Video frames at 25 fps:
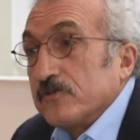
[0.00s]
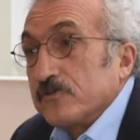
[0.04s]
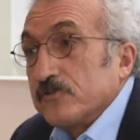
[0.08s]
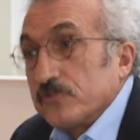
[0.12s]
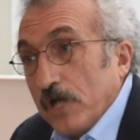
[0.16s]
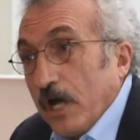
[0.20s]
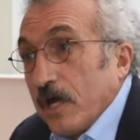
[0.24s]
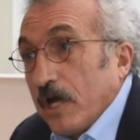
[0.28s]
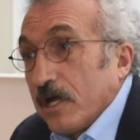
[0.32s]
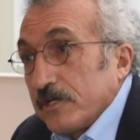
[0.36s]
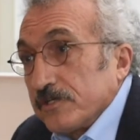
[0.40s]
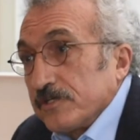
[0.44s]

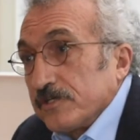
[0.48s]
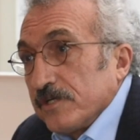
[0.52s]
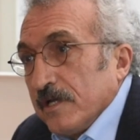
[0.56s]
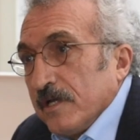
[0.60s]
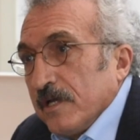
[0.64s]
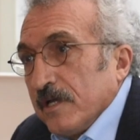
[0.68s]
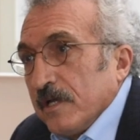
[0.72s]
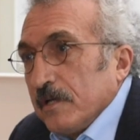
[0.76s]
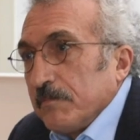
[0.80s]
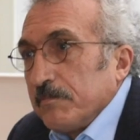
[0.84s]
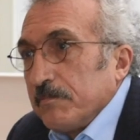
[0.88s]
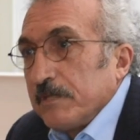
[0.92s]
charge,
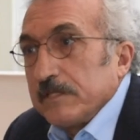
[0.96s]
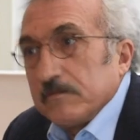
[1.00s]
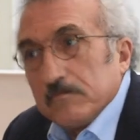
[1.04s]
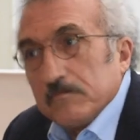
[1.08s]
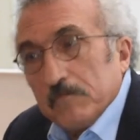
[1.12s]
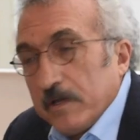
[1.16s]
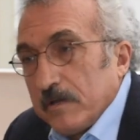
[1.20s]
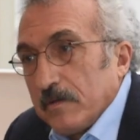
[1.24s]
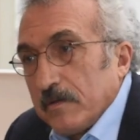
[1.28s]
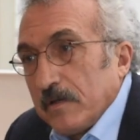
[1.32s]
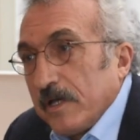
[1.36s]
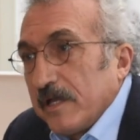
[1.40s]
but
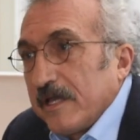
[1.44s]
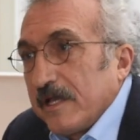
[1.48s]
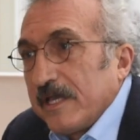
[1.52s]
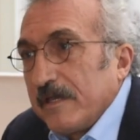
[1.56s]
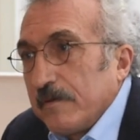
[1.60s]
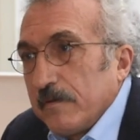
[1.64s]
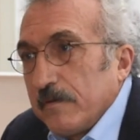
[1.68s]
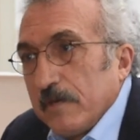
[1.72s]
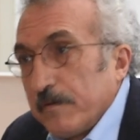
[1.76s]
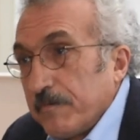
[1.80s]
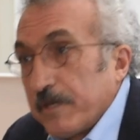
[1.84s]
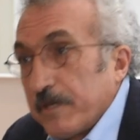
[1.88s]

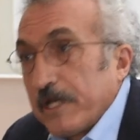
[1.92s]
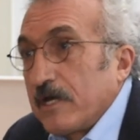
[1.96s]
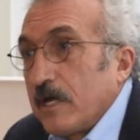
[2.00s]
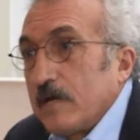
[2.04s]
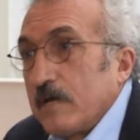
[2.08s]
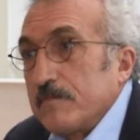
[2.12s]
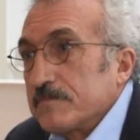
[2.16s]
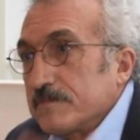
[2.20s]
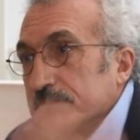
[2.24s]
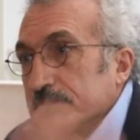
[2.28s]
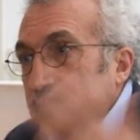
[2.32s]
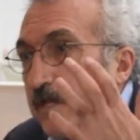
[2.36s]
he
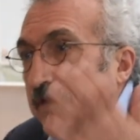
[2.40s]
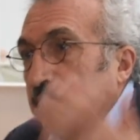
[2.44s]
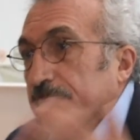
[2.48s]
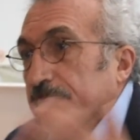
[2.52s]
becomes